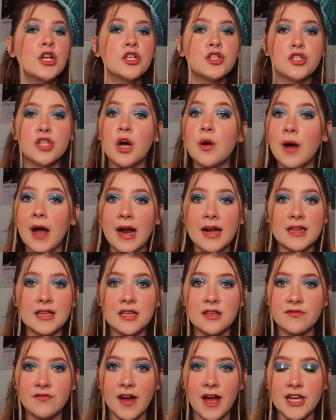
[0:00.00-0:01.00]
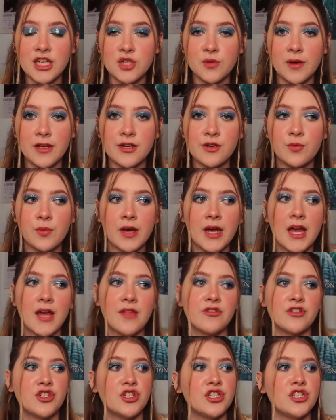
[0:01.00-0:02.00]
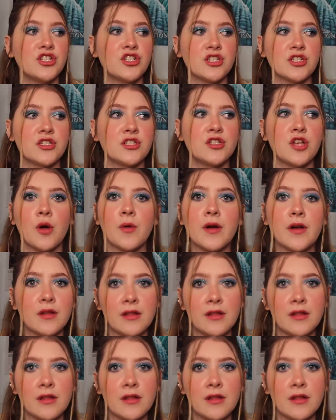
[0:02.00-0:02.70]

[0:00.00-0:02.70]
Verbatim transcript: so highly infatuated with and she's just so